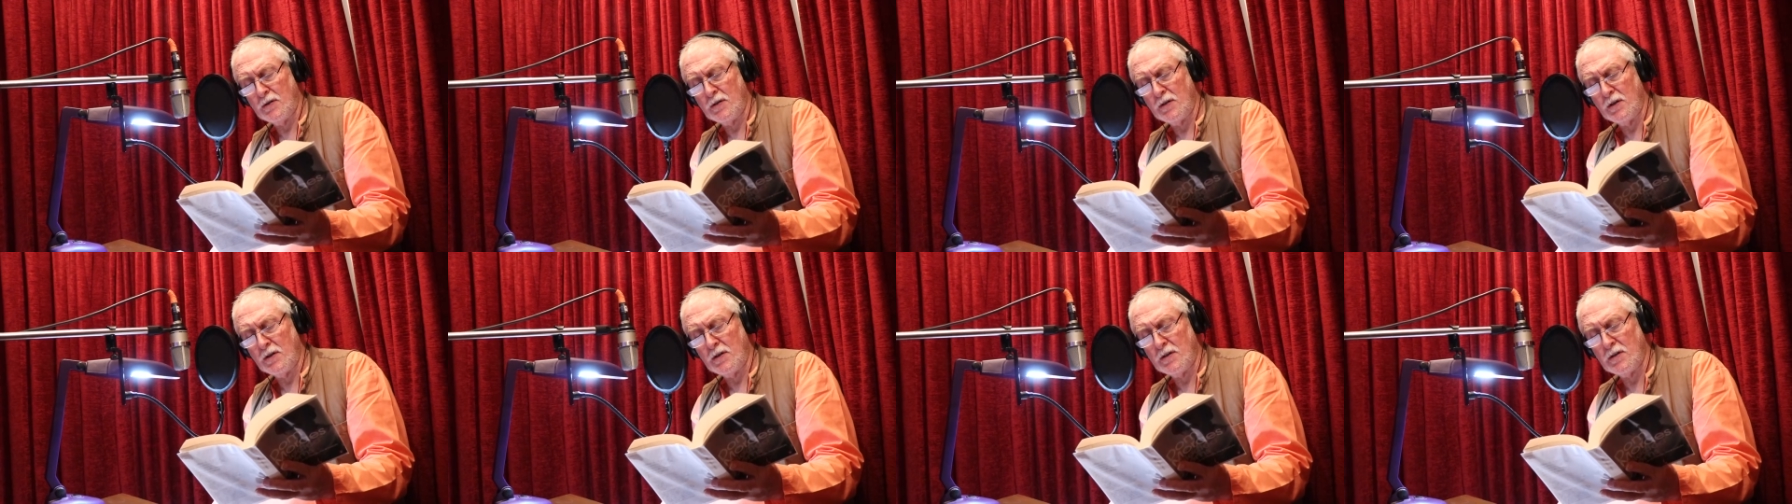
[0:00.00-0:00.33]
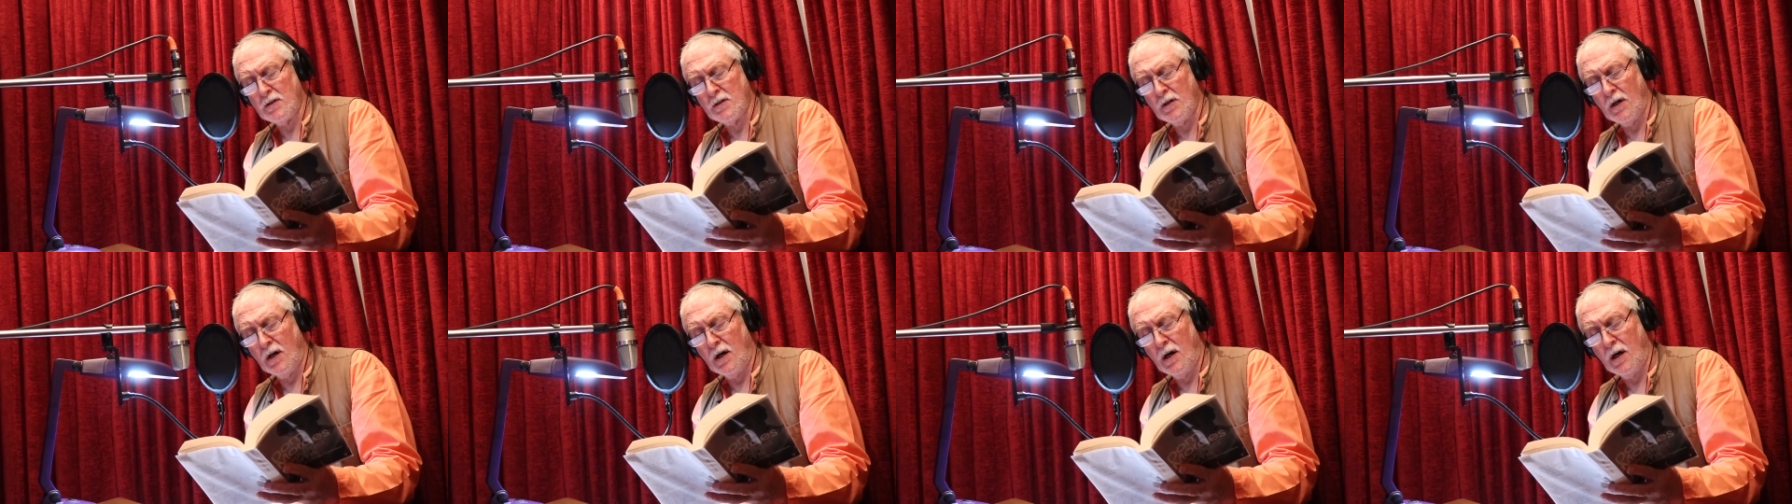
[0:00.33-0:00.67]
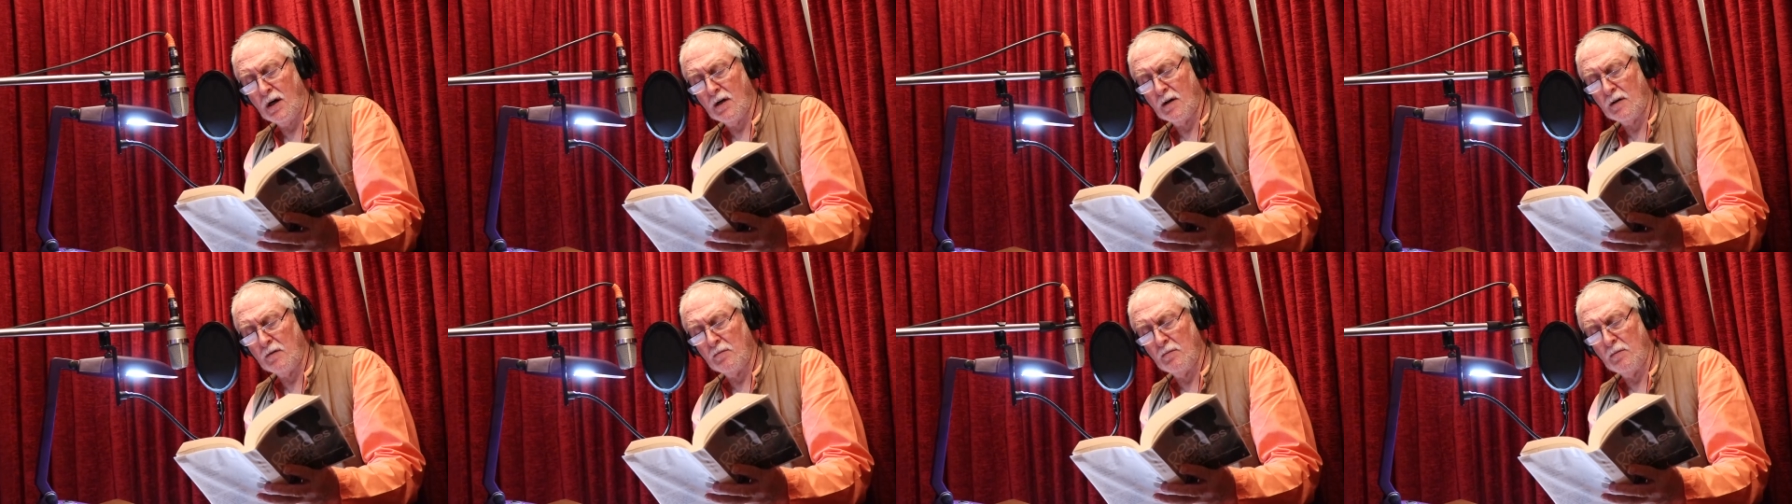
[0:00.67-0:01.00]
since the
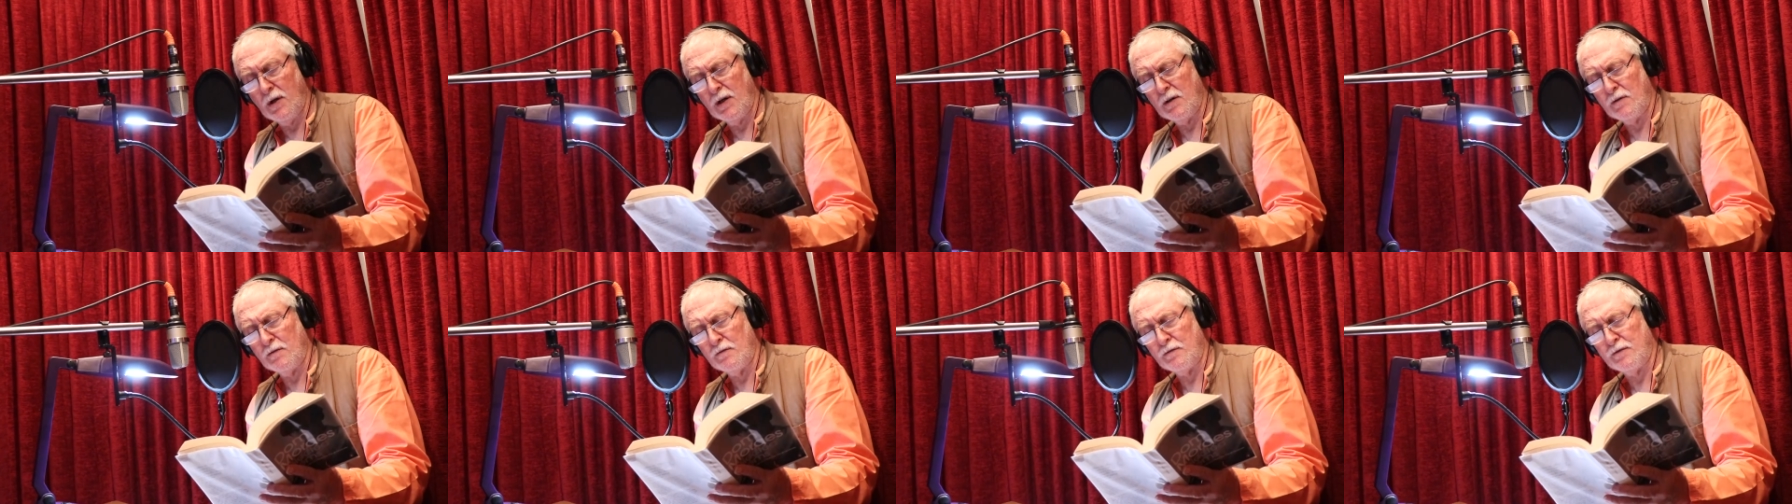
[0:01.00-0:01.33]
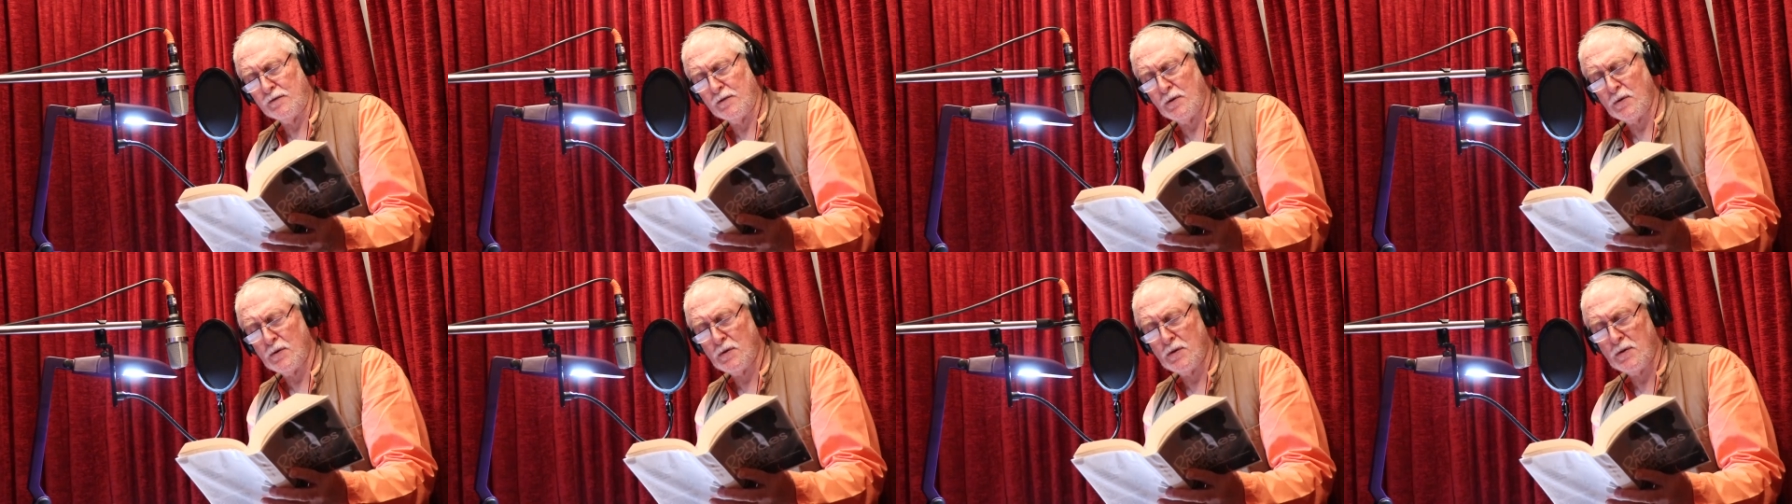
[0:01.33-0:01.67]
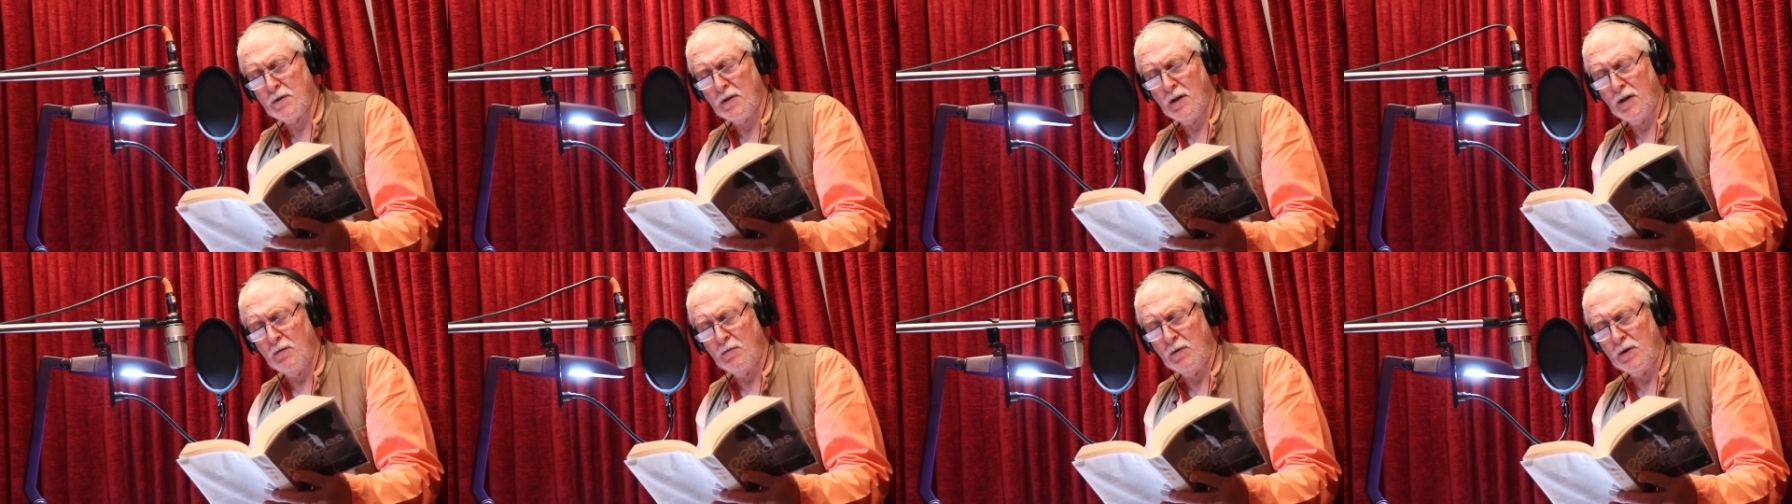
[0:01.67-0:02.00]
hard men
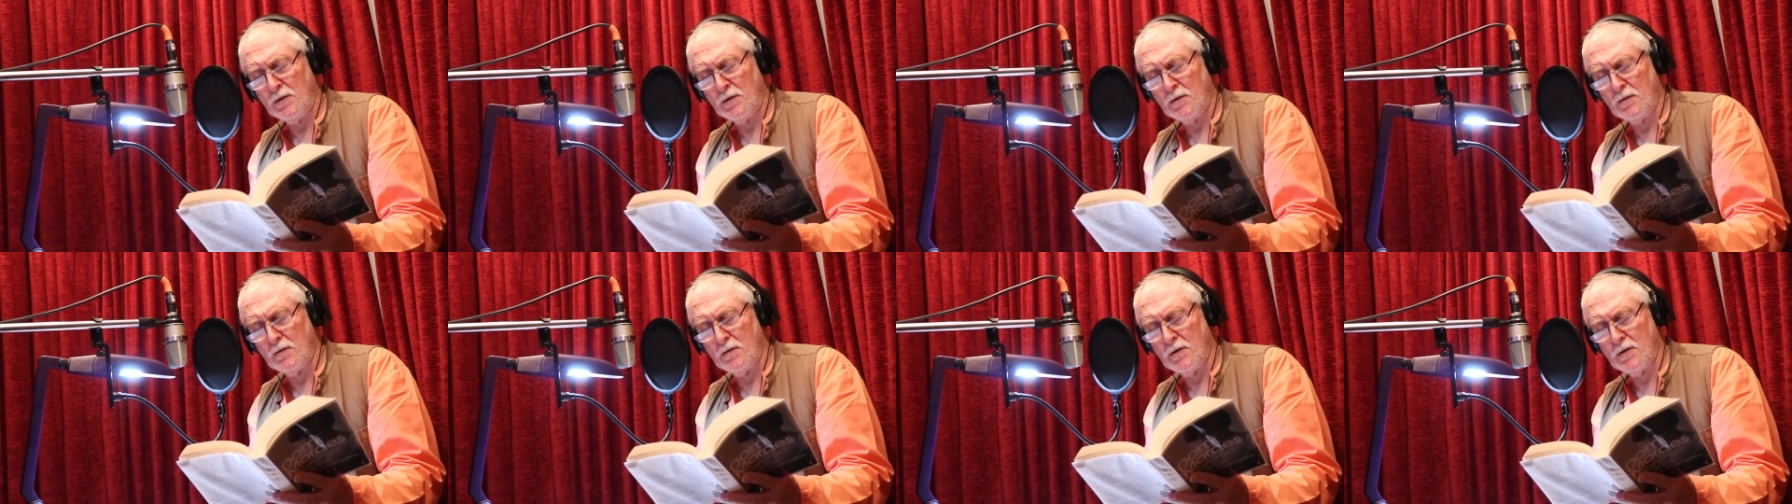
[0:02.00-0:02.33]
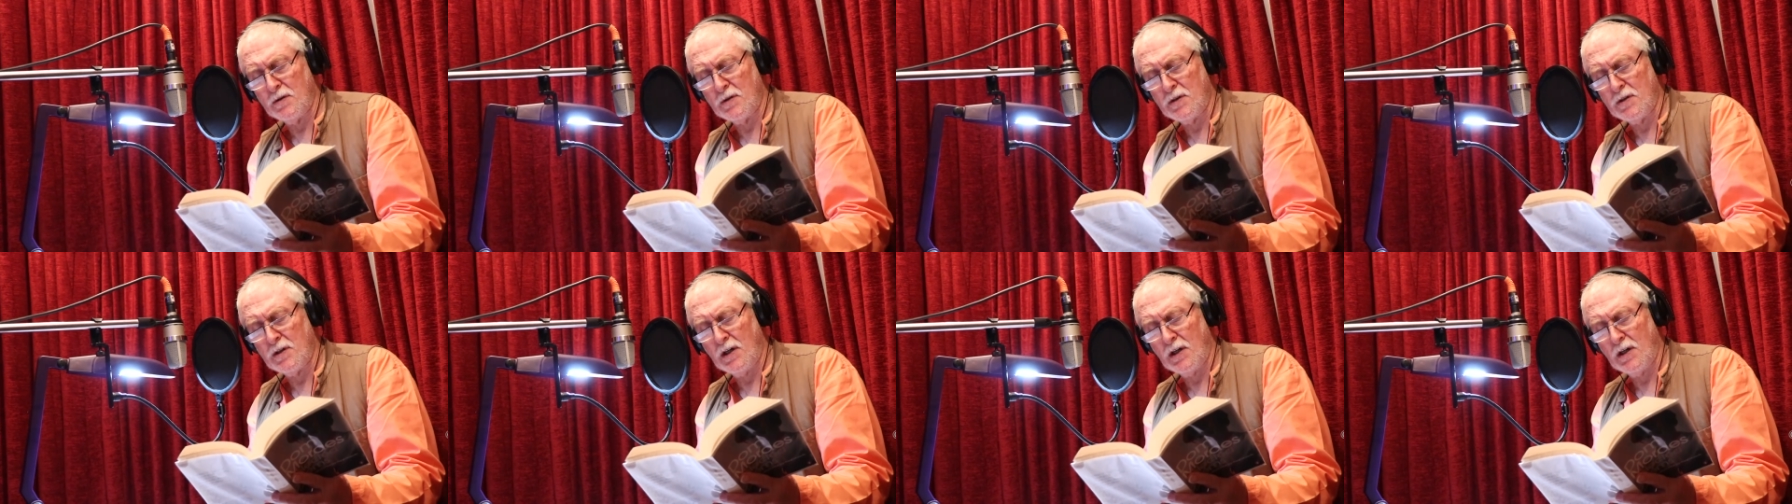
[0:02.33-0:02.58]
first came into this